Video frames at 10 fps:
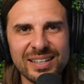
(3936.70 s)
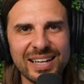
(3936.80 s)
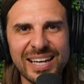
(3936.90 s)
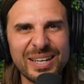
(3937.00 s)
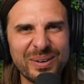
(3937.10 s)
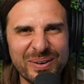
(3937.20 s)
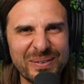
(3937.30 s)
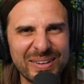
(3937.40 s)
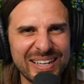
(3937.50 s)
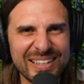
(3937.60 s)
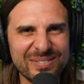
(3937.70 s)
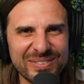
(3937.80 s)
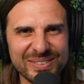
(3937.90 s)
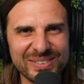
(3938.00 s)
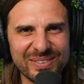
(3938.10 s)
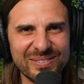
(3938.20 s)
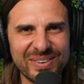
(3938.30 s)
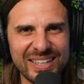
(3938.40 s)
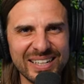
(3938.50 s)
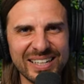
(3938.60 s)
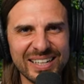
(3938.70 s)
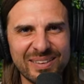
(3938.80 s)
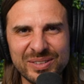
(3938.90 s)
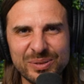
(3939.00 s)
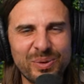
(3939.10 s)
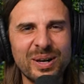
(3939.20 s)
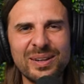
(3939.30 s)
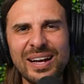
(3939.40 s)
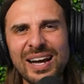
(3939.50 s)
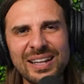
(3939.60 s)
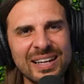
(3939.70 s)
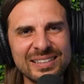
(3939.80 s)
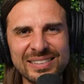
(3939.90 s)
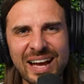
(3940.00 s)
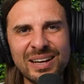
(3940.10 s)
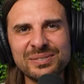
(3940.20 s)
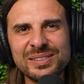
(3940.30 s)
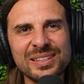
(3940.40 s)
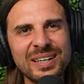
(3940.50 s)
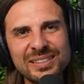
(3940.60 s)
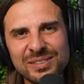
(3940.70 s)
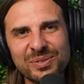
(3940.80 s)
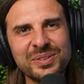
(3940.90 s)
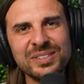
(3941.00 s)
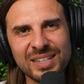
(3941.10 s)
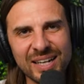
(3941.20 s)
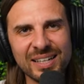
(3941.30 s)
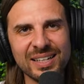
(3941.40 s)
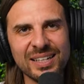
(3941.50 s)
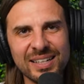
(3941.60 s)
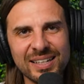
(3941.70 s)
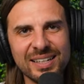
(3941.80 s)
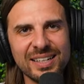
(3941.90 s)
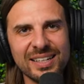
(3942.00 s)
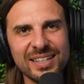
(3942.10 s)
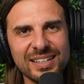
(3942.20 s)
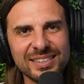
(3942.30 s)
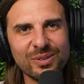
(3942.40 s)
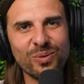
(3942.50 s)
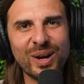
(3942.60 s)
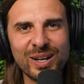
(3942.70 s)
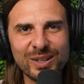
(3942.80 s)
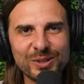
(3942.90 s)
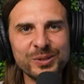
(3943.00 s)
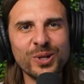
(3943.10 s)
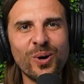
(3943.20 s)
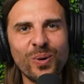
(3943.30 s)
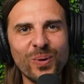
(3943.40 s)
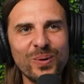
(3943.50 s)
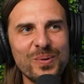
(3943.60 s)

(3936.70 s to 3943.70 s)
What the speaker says: Like, you know what I mean? It feels so funny. I'm just a regular guy. I like knives and guns for his son. It's a regular Joe.